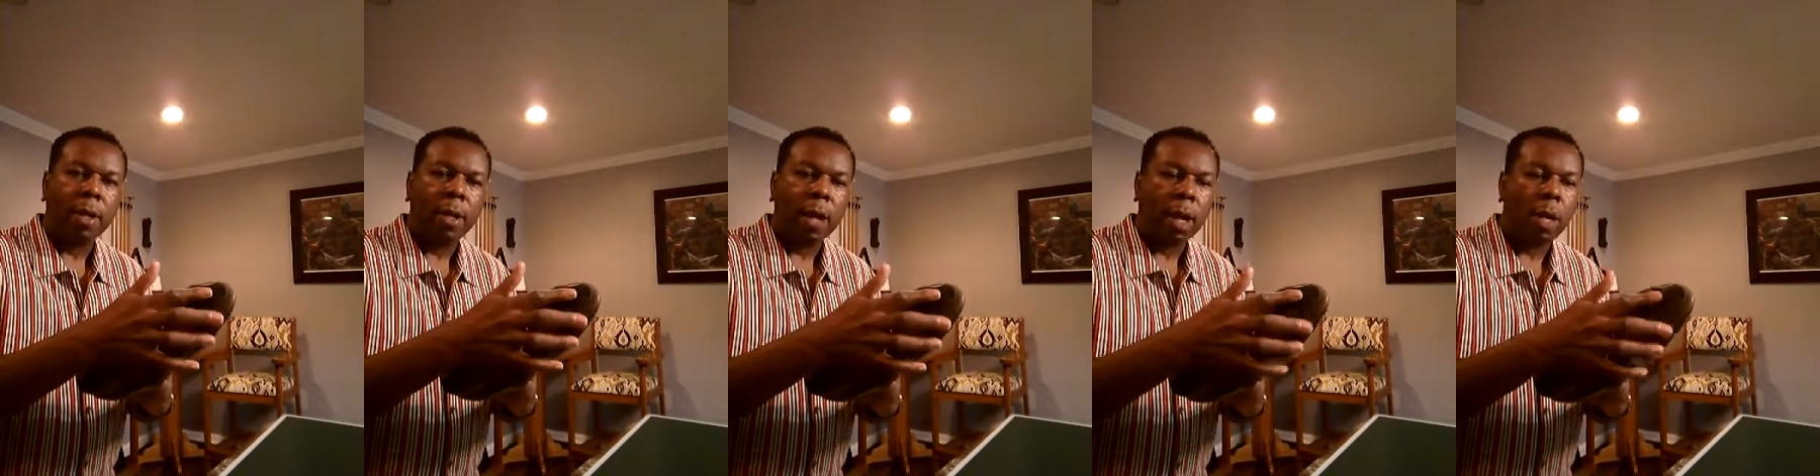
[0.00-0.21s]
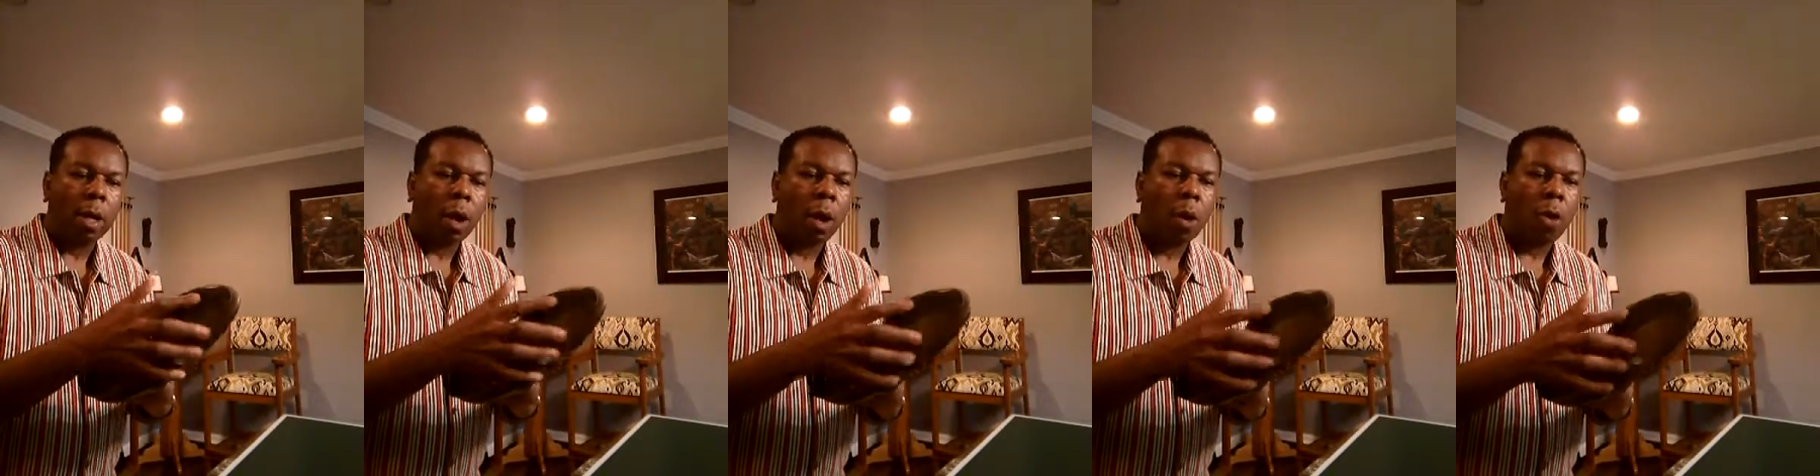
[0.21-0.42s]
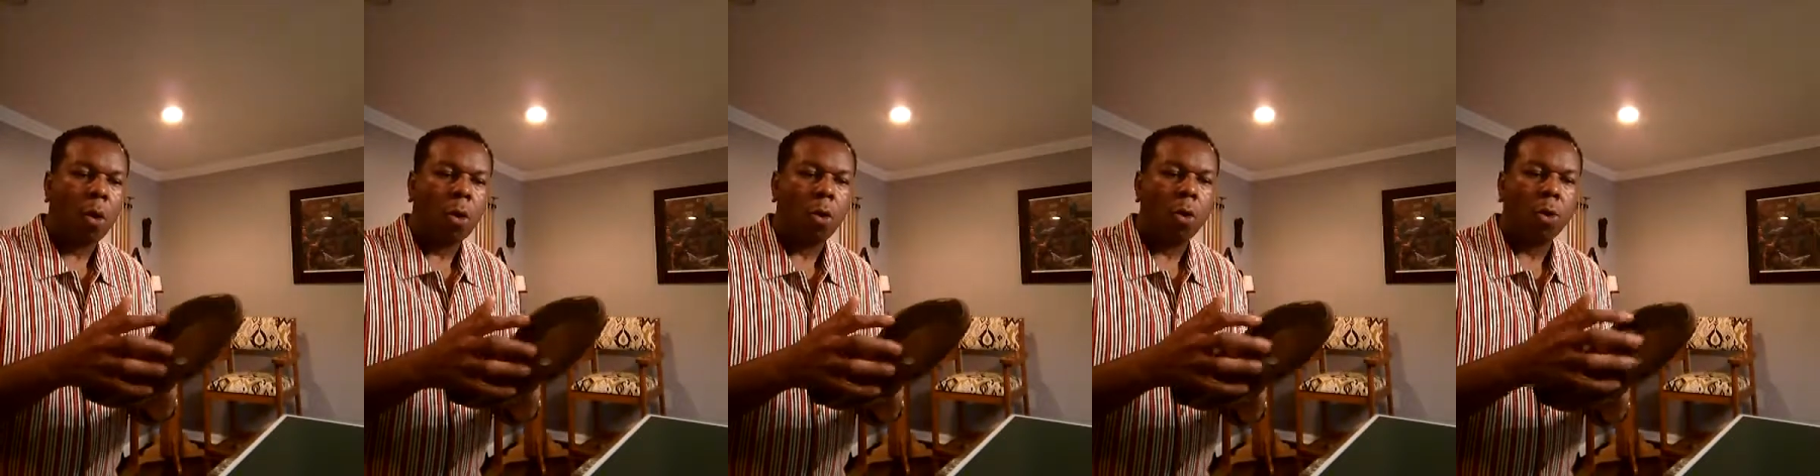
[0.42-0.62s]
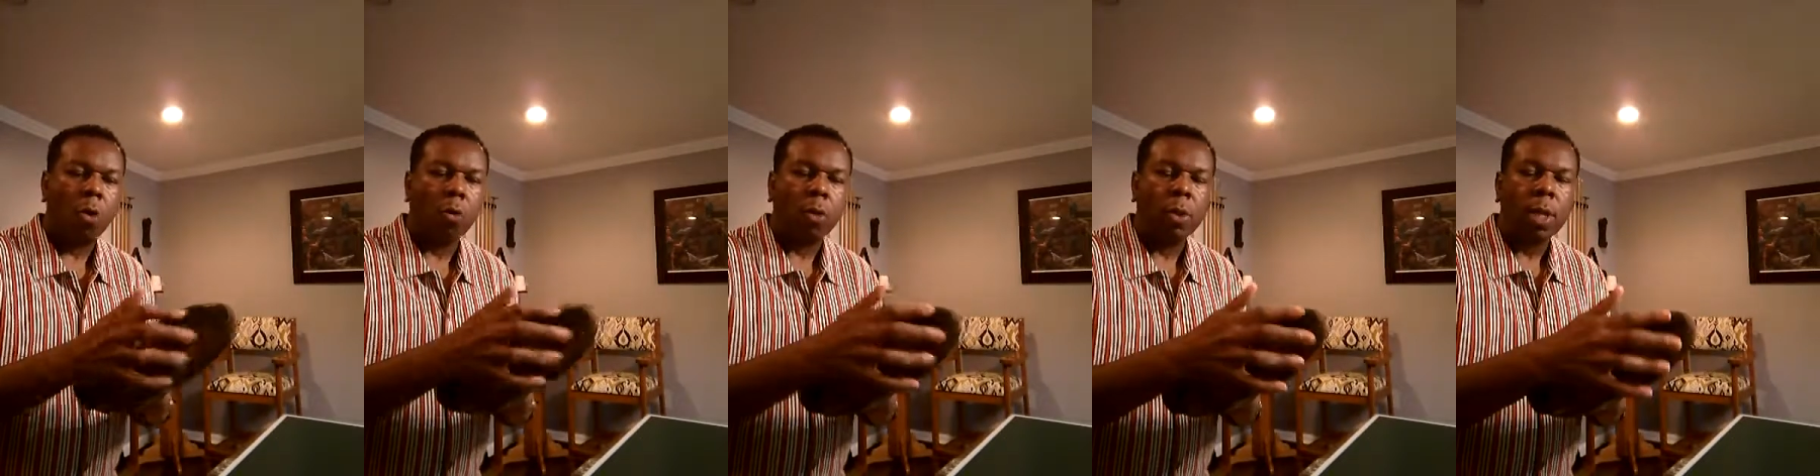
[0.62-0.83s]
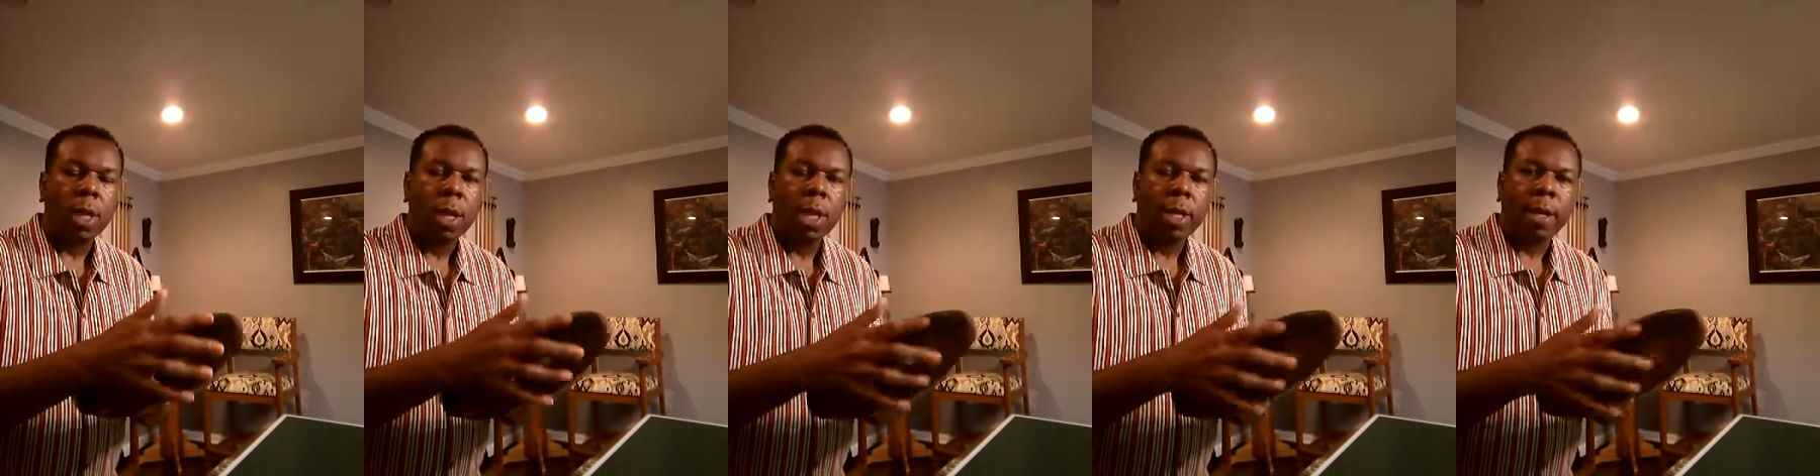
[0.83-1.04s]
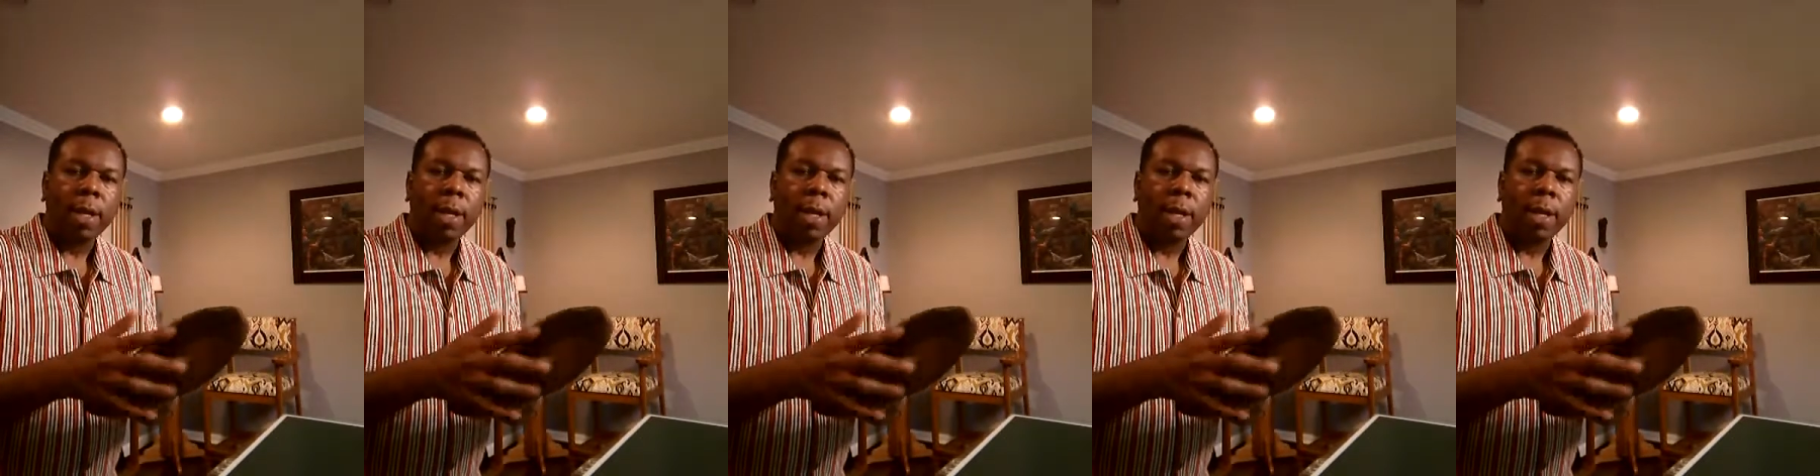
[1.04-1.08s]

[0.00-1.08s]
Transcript: a hole